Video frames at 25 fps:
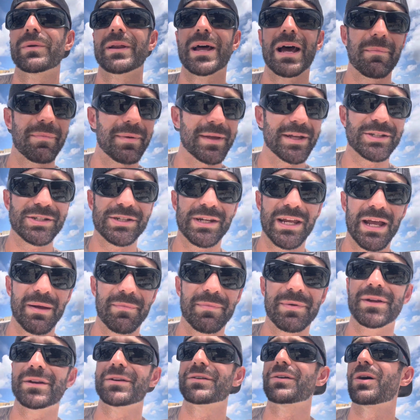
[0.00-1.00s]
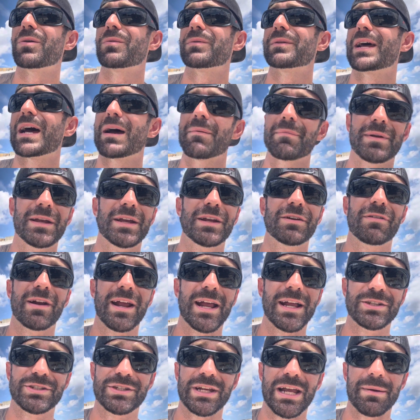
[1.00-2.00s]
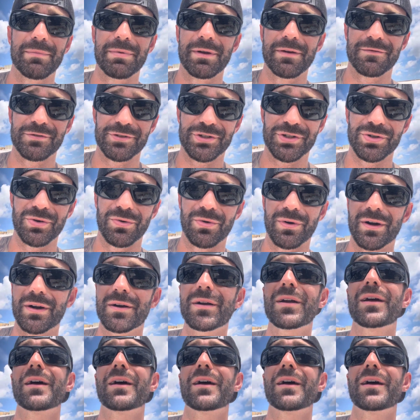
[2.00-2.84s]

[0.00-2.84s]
not be a champion, your dog would not be a grand champion for sure.